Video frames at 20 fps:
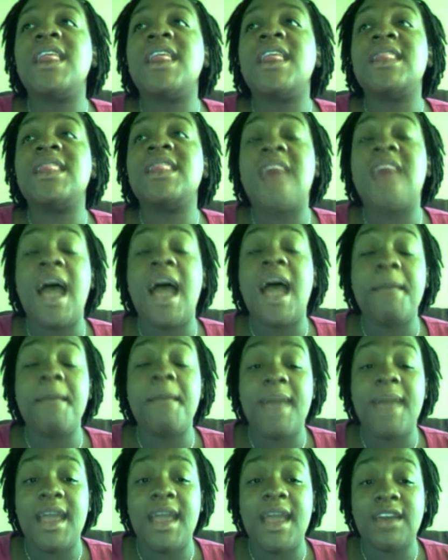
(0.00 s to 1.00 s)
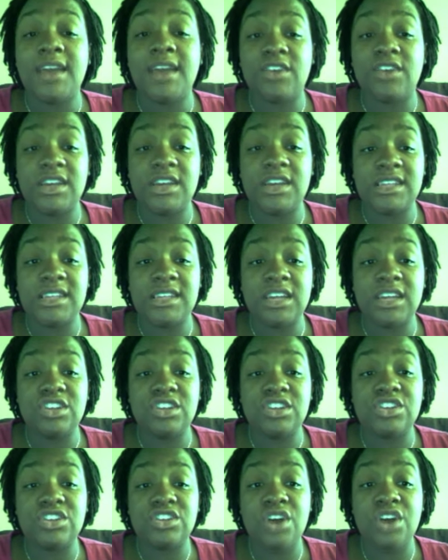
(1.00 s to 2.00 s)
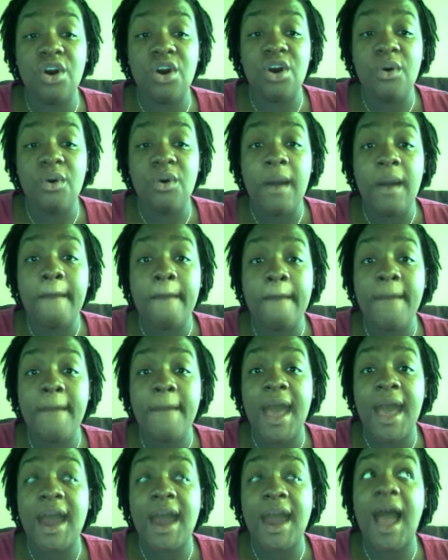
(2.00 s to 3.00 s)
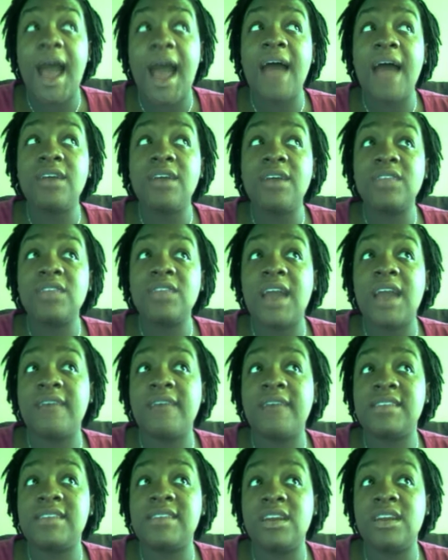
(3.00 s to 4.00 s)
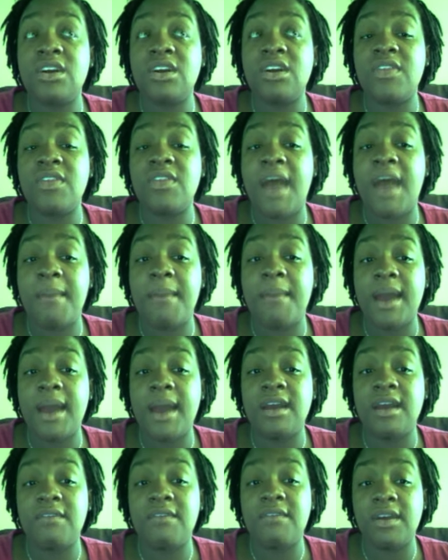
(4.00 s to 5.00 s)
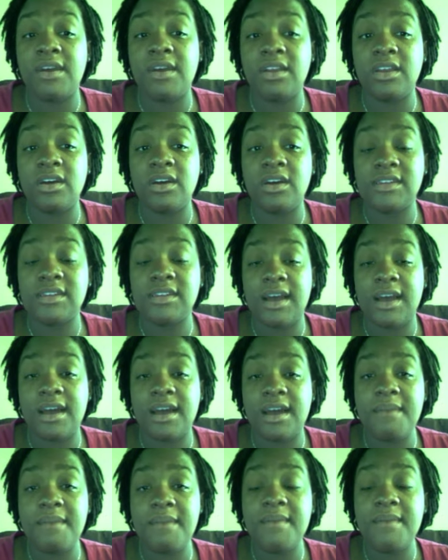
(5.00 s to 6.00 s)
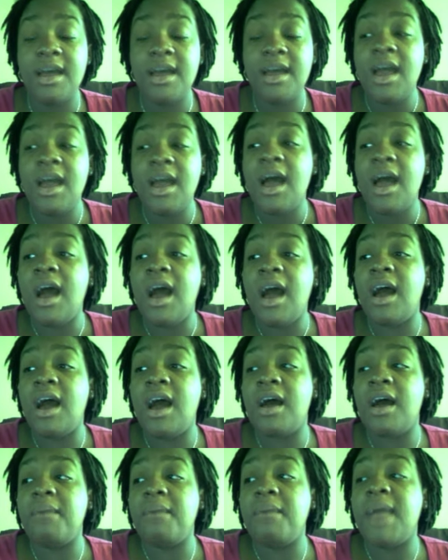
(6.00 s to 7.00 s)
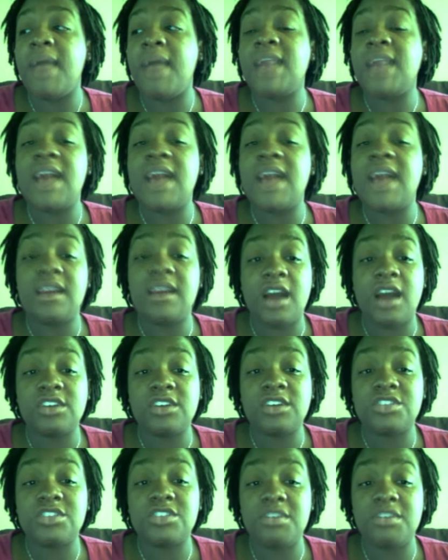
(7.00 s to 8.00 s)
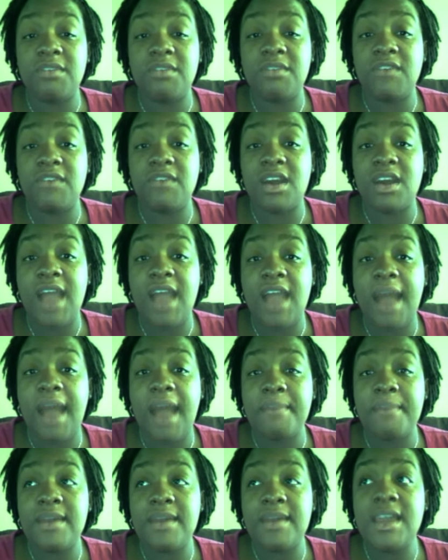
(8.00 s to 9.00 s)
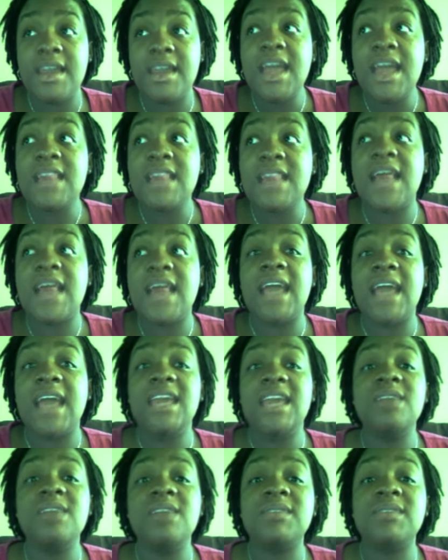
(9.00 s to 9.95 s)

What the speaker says: that made Krista so mad. I don't think I've seen her that mad in a very long time. And that doctor should be very happy that he